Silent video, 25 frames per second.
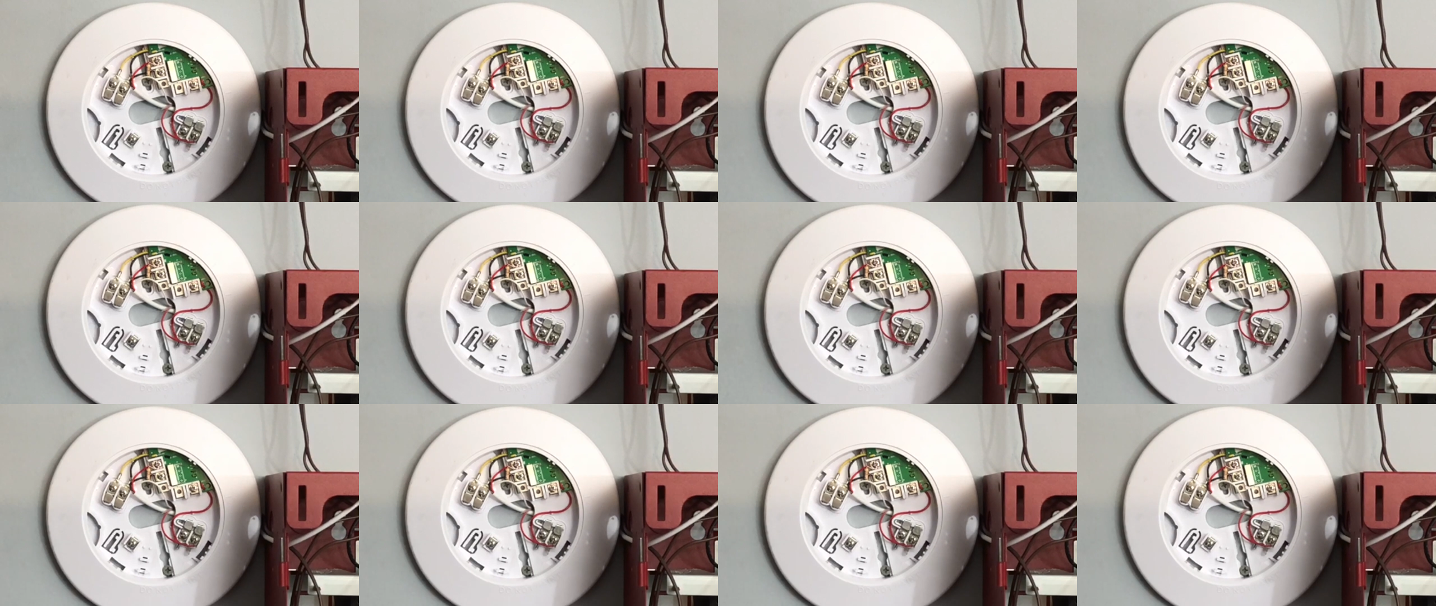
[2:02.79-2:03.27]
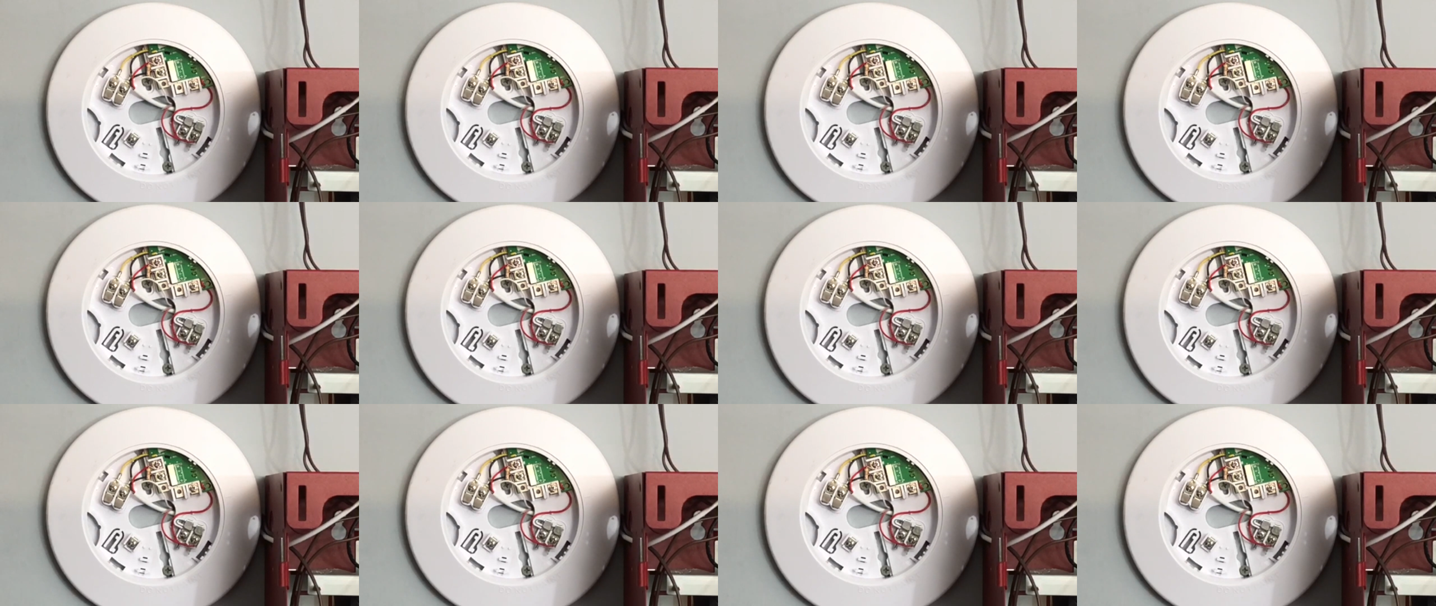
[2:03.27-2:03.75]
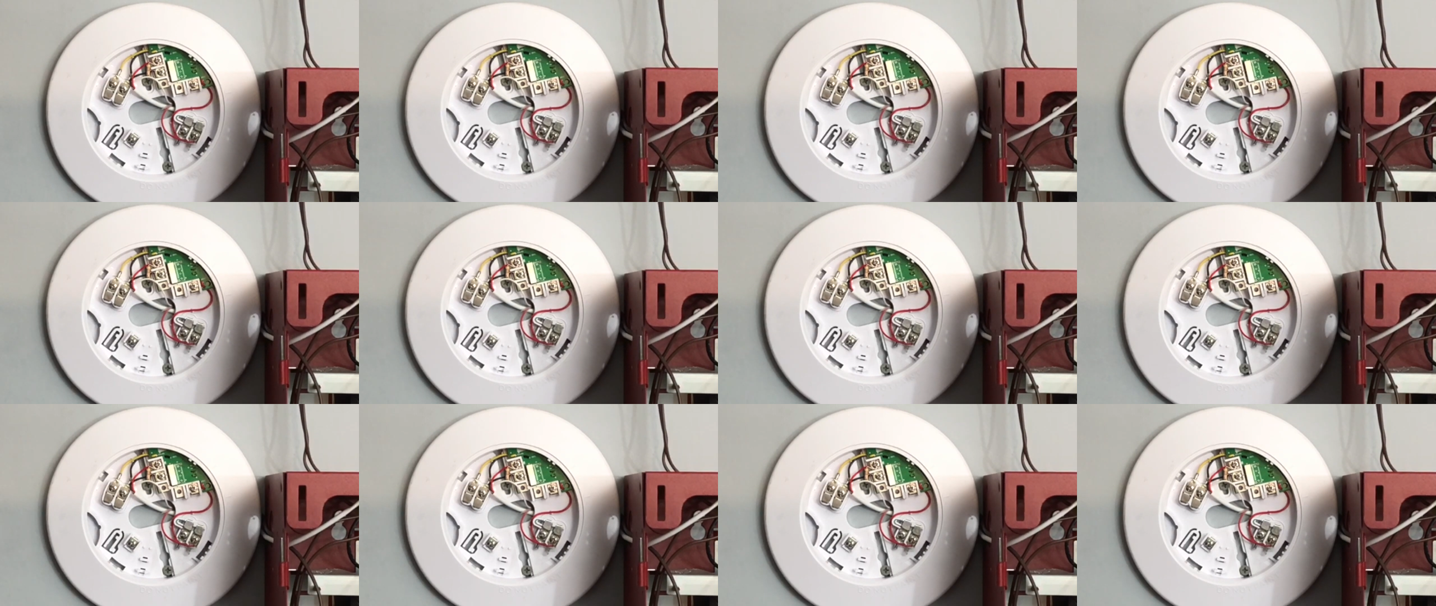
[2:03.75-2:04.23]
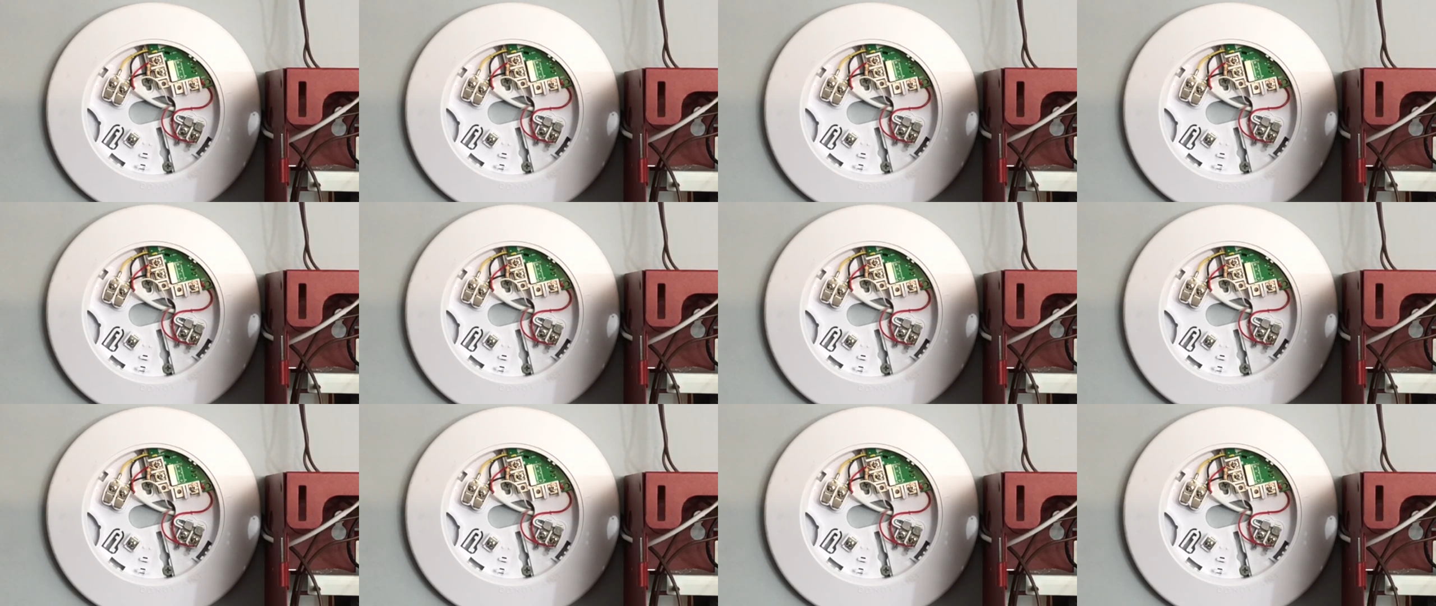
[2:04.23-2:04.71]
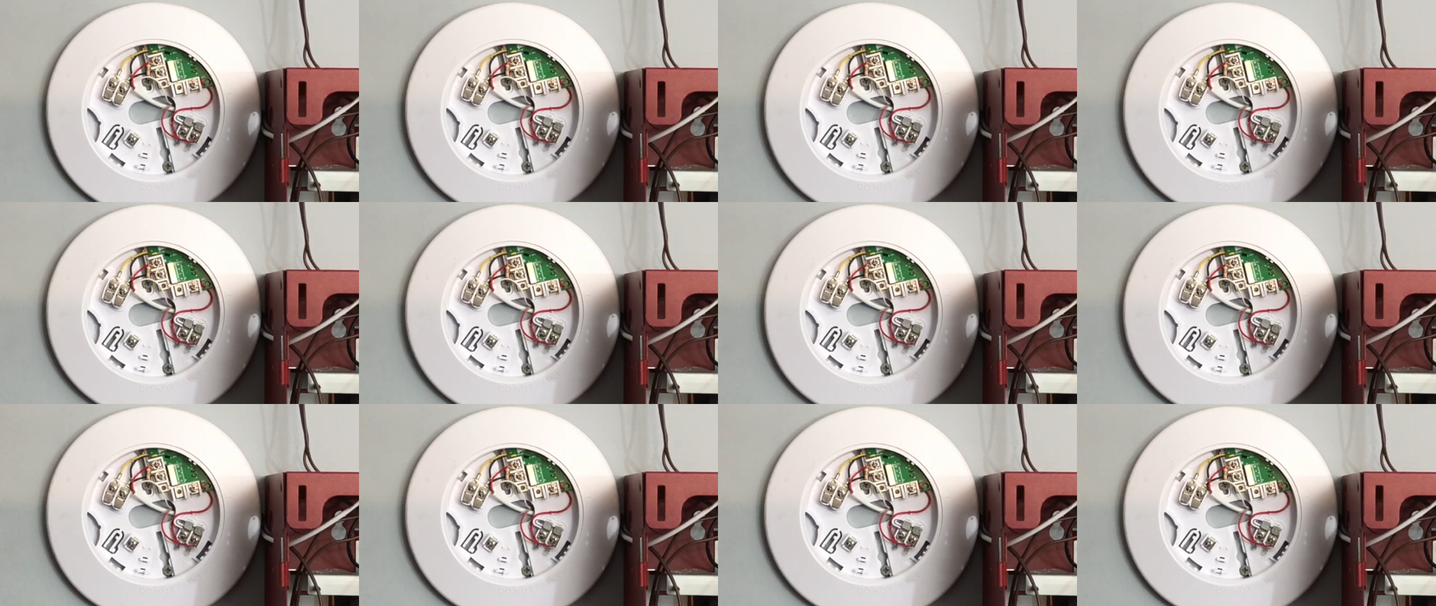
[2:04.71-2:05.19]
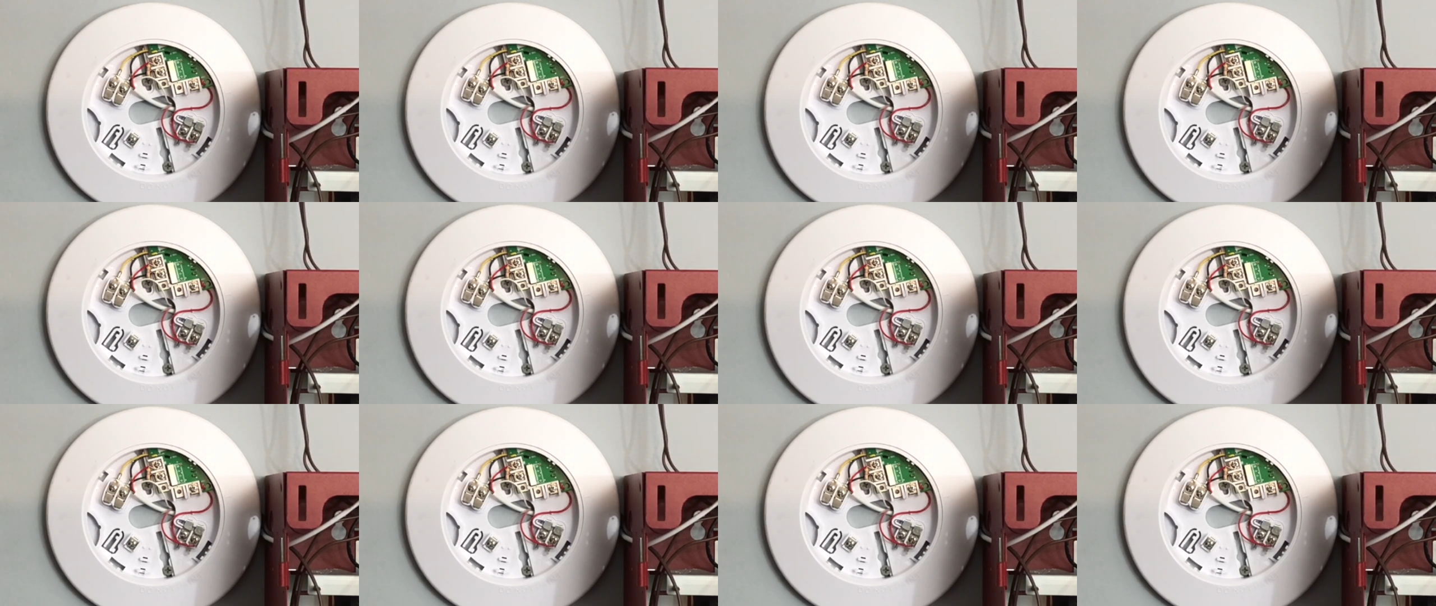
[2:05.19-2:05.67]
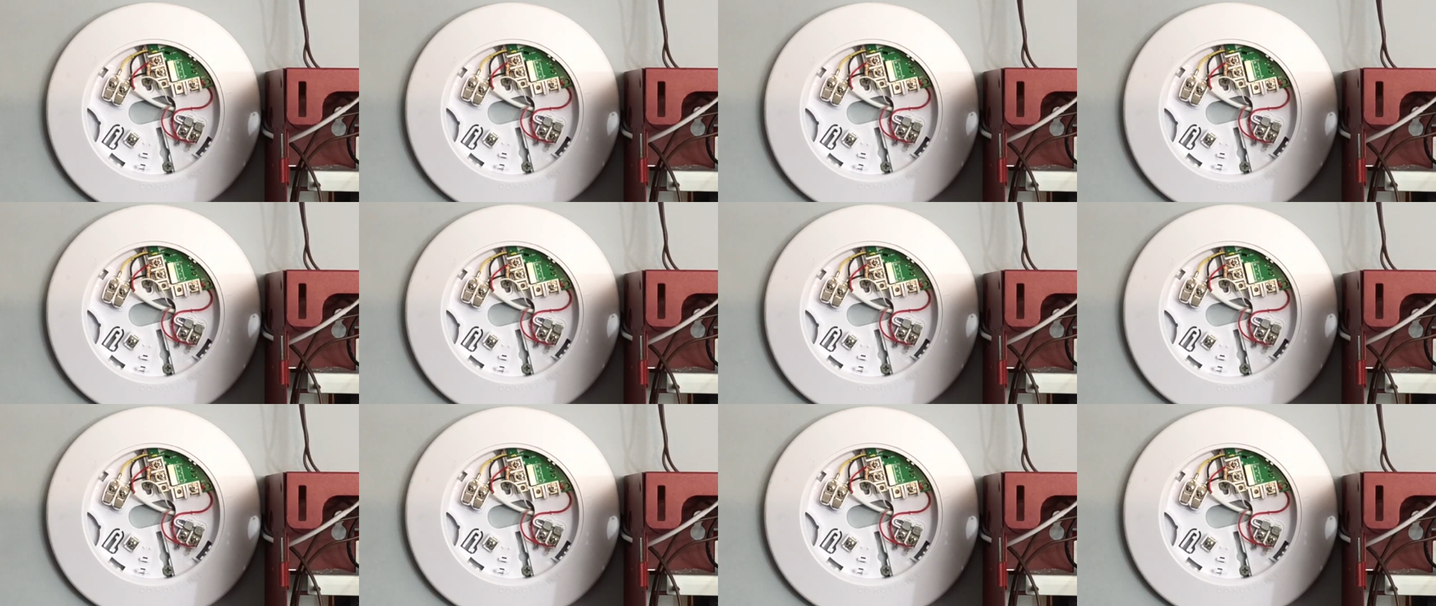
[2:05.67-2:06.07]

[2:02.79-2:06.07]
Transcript: Nobody's mouth can be seen.